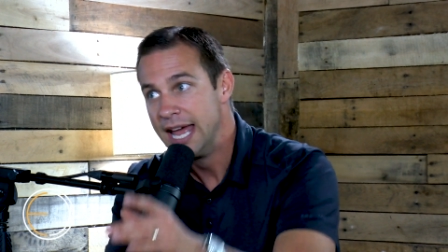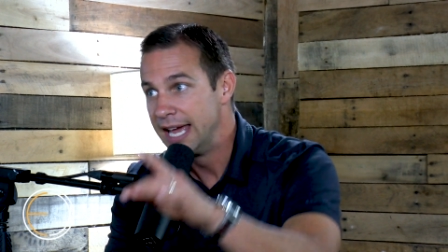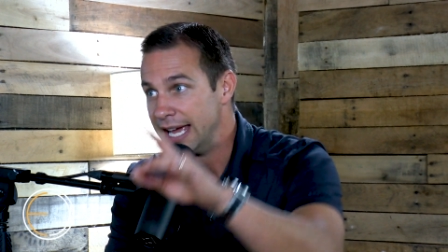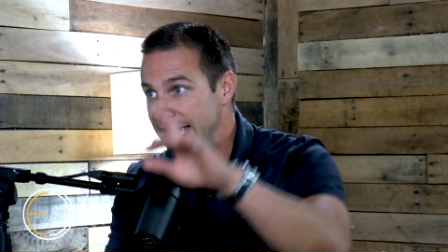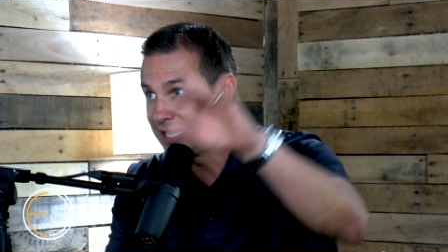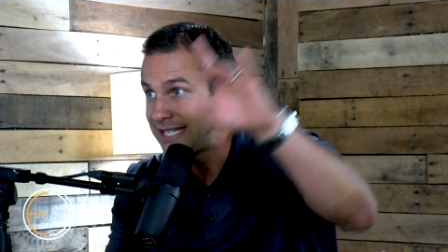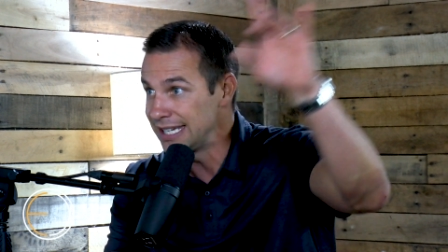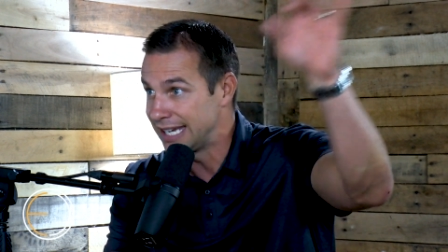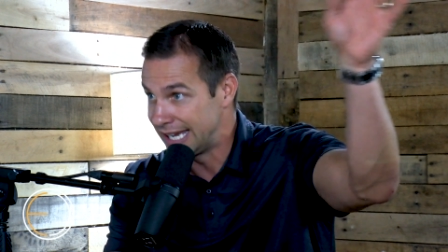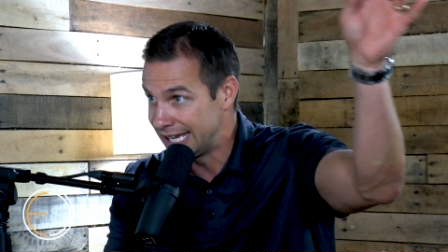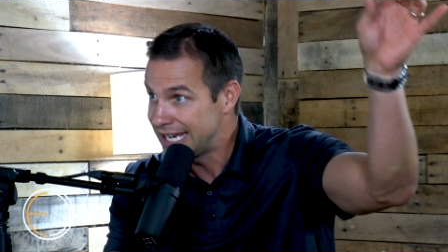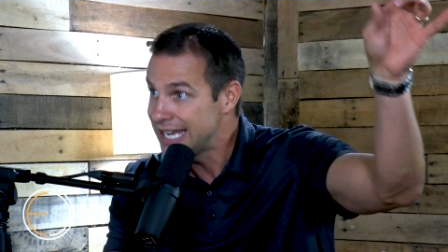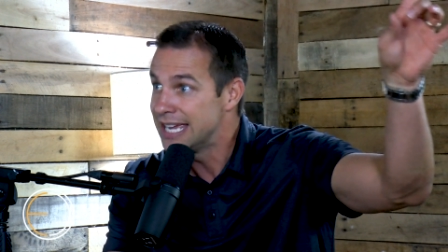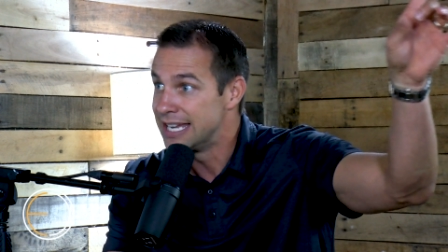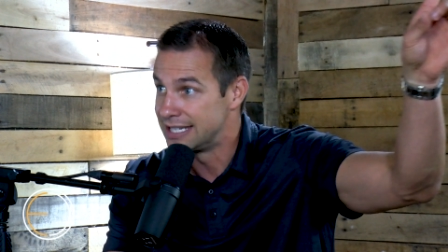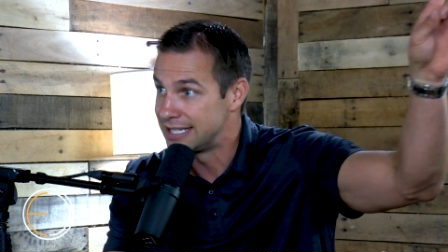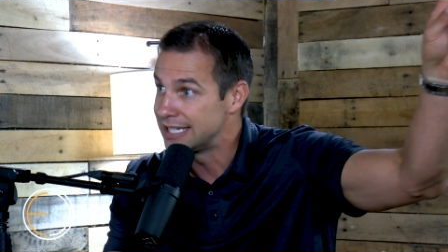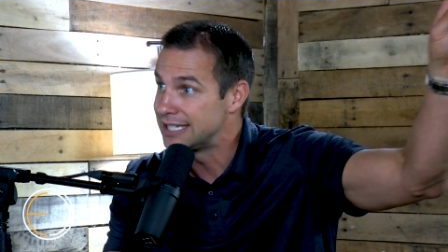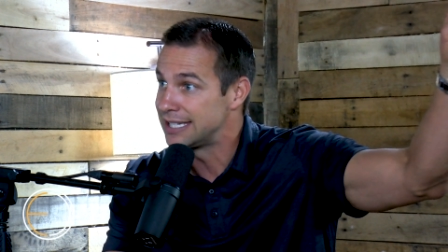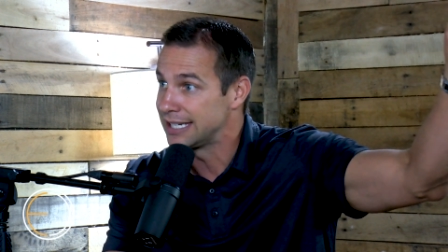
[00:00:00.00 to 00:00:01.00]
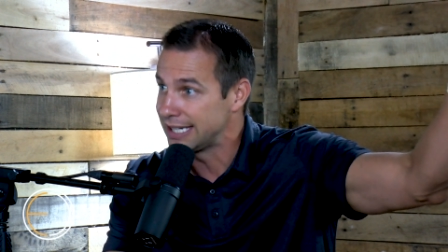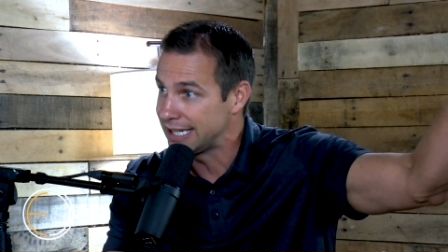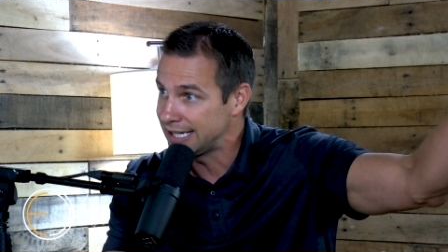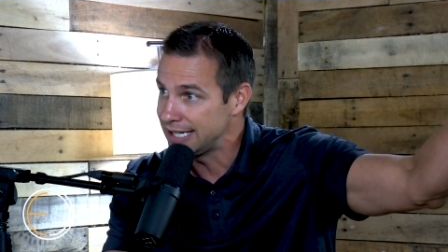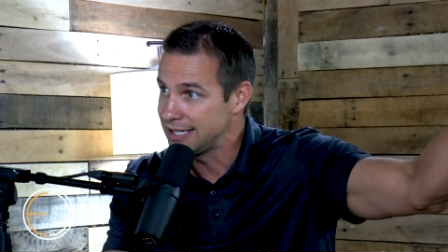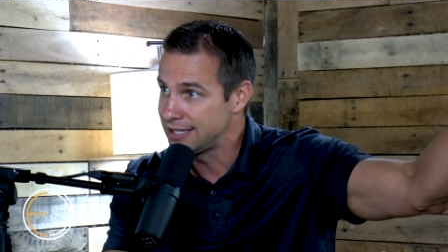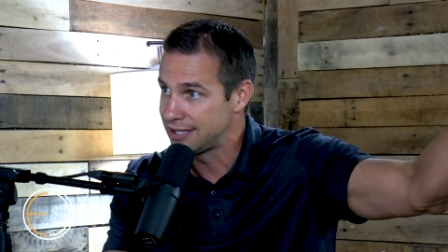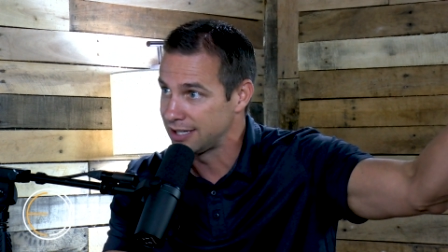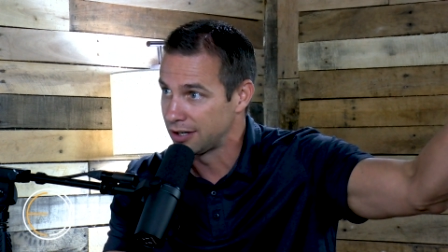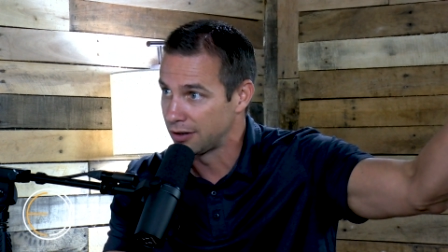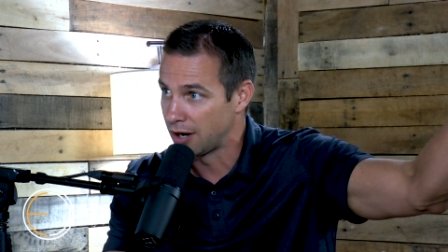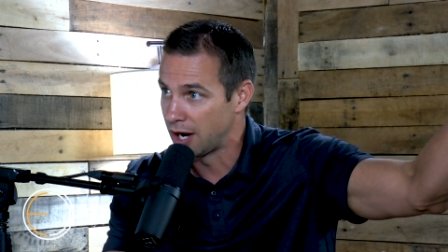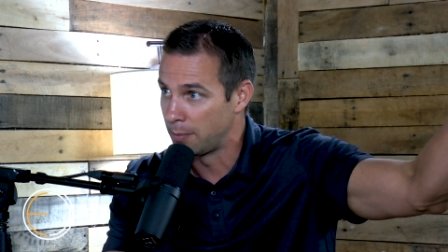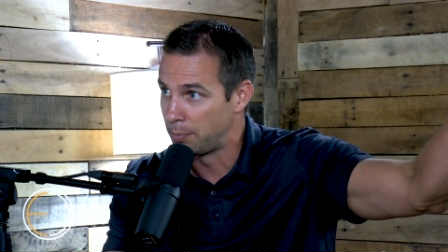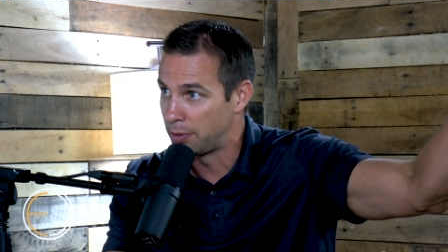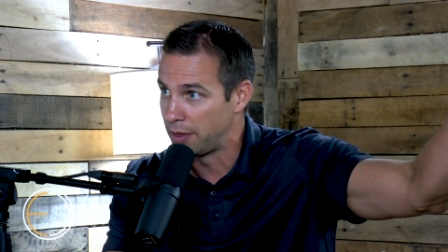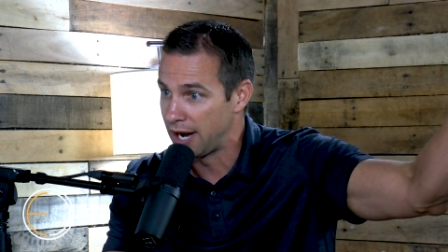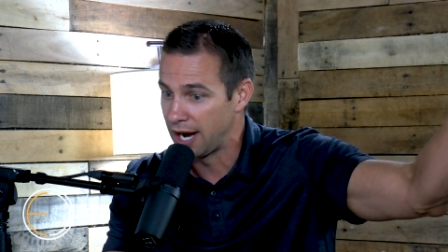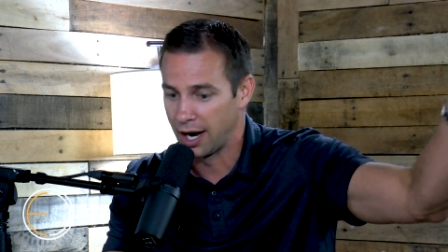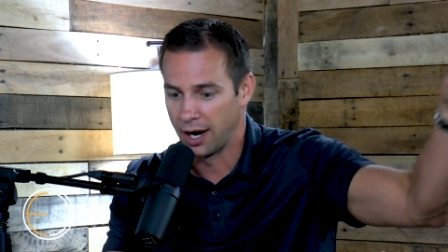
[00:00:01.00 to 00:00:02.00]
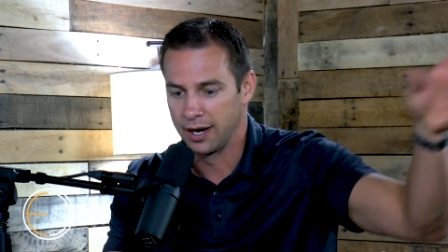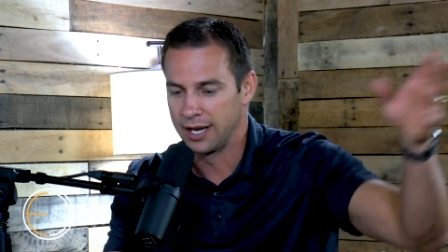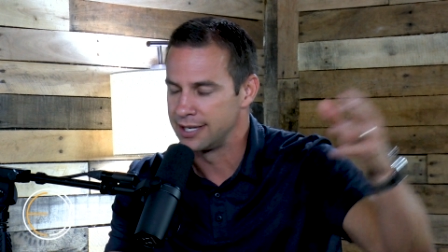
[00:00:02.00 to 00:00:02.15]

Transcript: it's it is, it's easier yeah. up there.